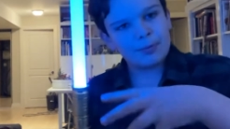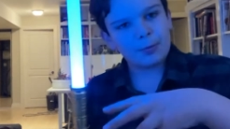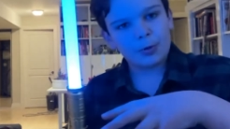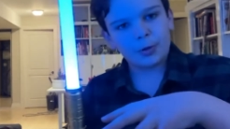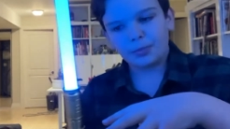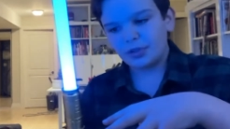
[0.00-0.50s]

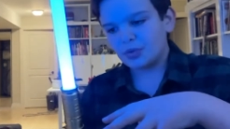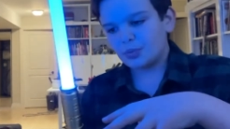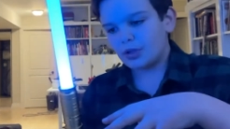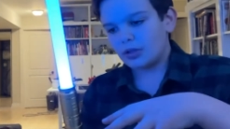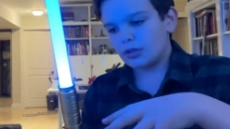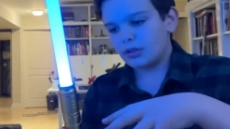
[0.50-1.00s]
purple as
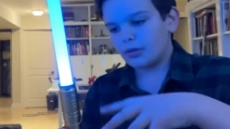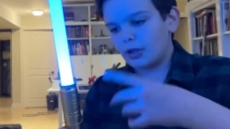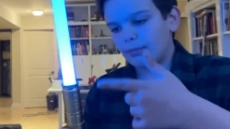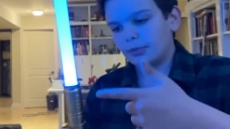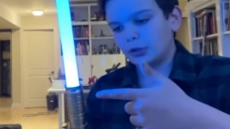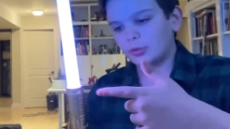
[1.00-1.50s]
well.
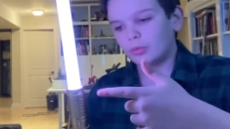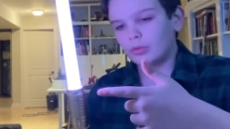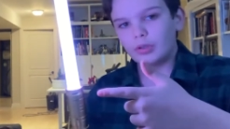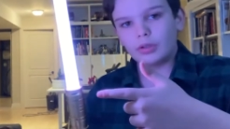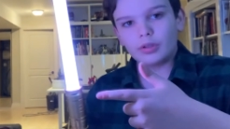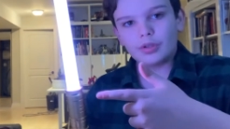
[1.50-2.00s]
Blue.
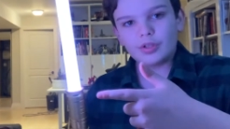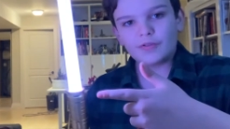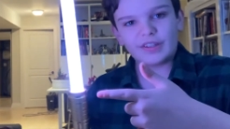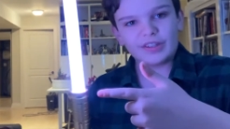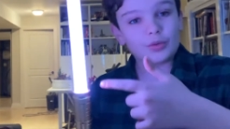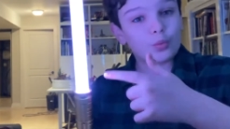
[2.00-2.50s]
You've
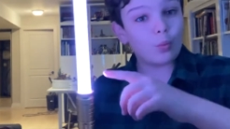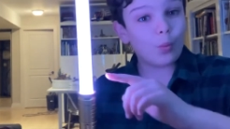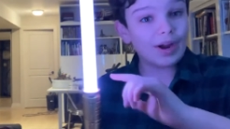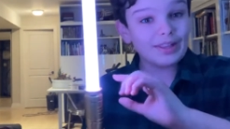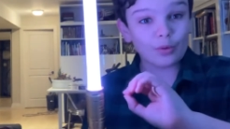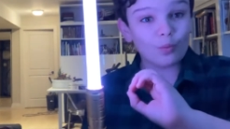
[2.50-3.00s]
got this
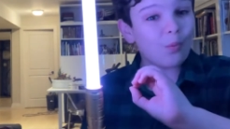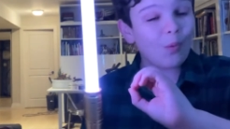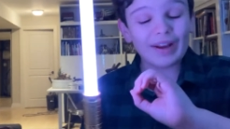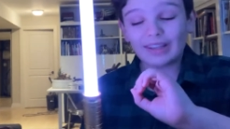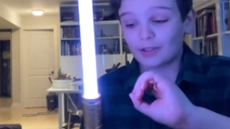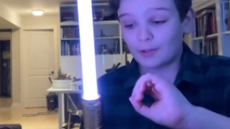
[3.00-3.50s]
white. The
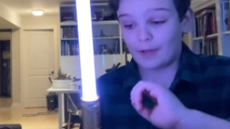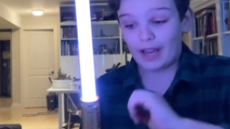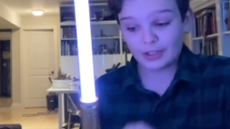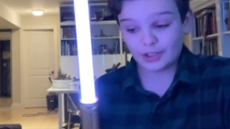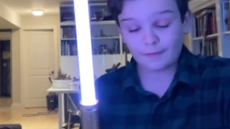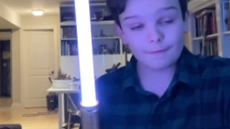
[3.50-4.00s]
white looks
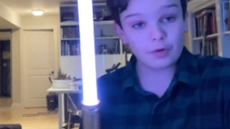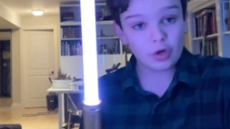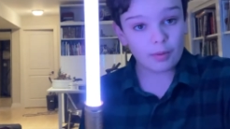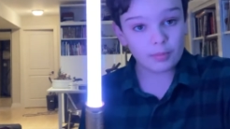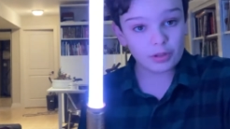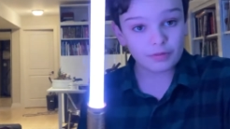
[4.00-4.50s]
actually
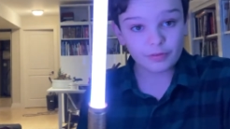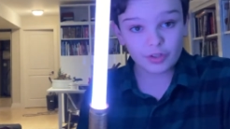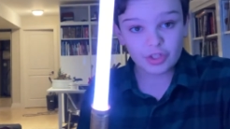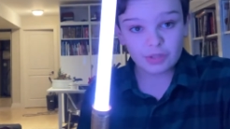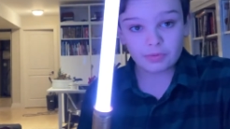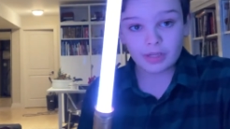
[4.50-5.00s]
phenomenal for a
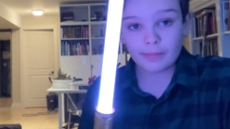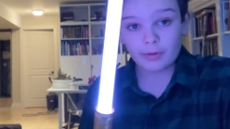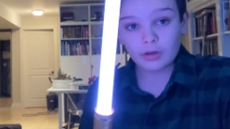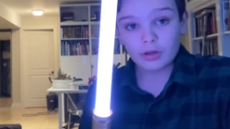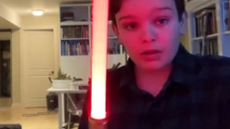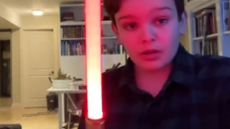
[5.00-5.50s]
cheap
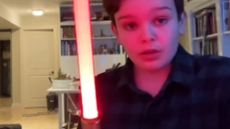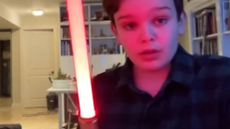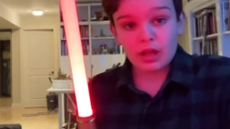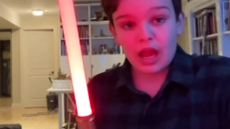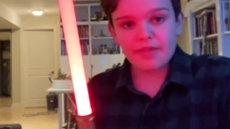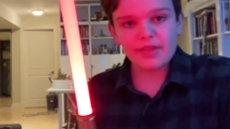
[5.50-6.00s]
saber.
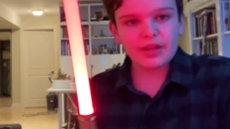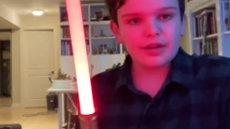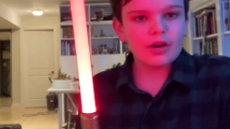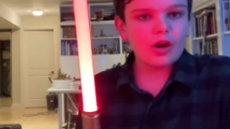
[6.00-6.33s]
And then,